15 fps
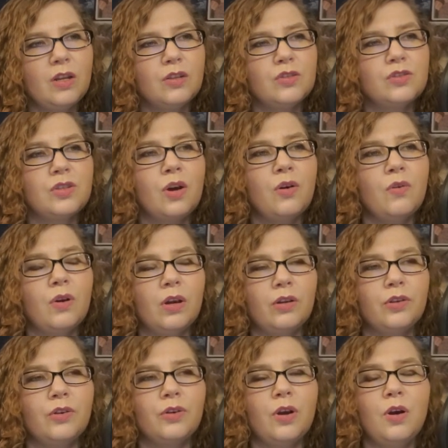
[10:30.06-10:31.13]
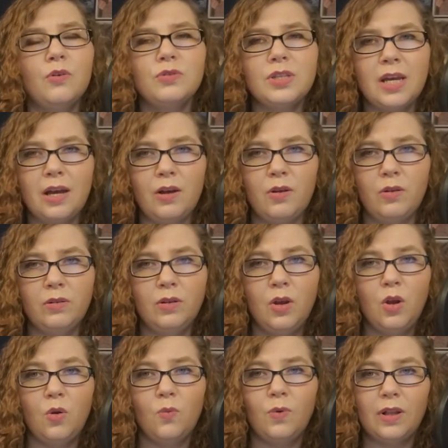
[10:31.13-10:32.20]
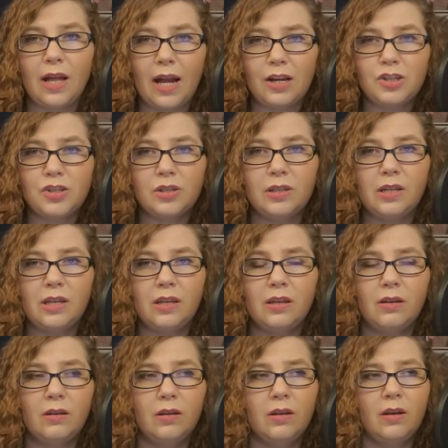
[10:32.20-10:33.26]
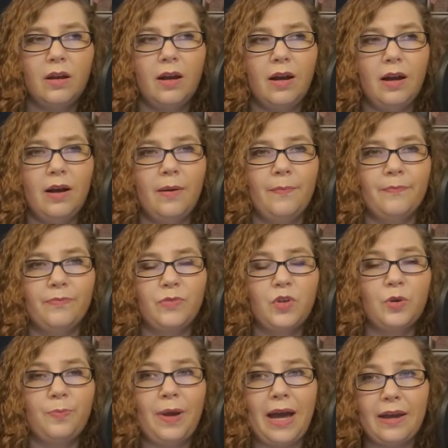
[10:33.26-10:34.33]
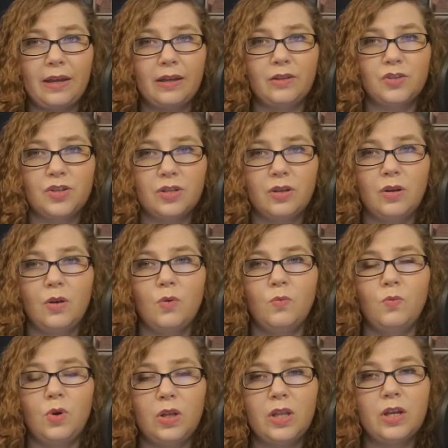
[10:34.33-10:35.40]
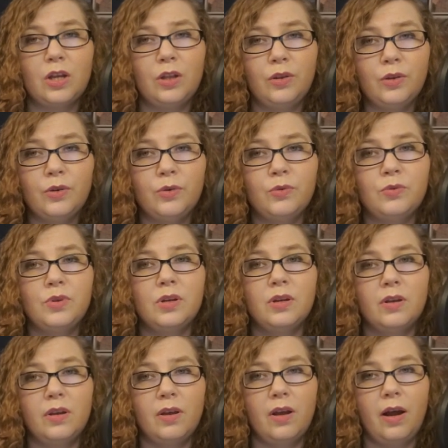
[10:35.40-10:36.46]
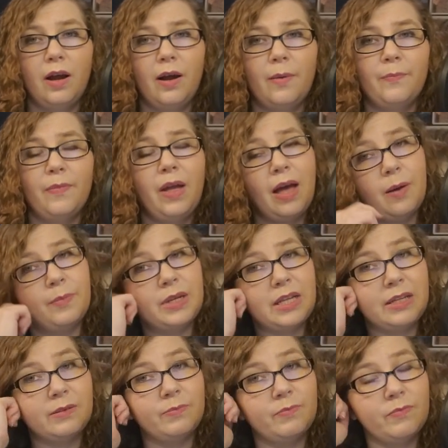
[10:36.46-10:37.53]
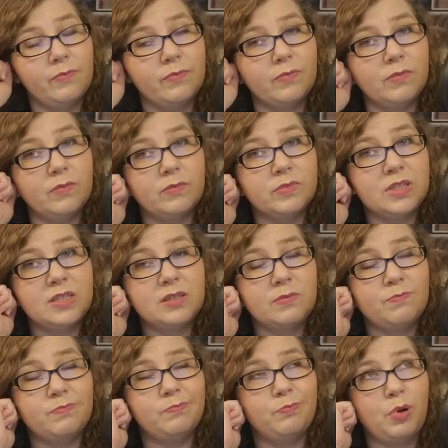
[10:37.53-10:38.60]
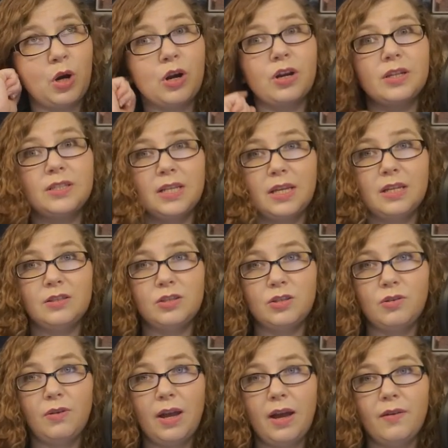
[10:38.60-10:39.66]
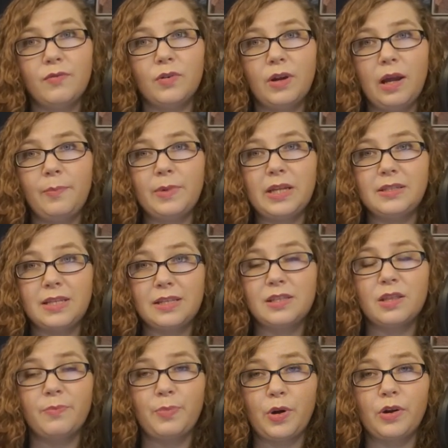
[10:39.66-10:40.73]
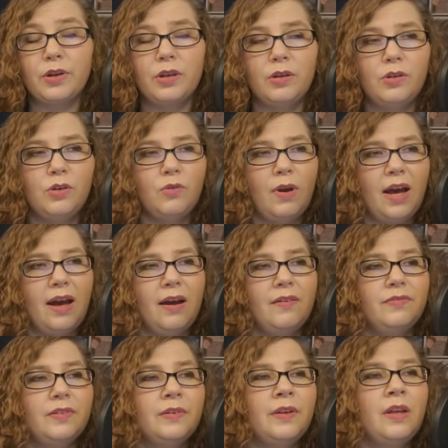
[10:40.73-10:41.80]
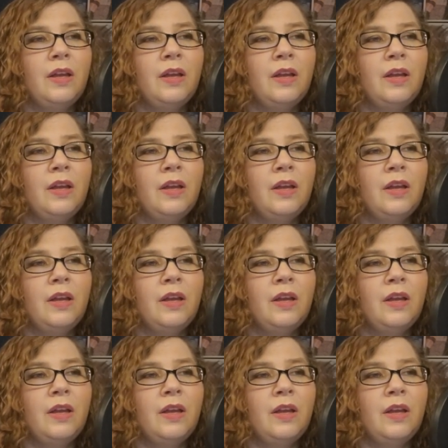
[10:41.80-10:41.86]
So your hotel will actually, your package will include how many park tickets you have or how many days in the park you have.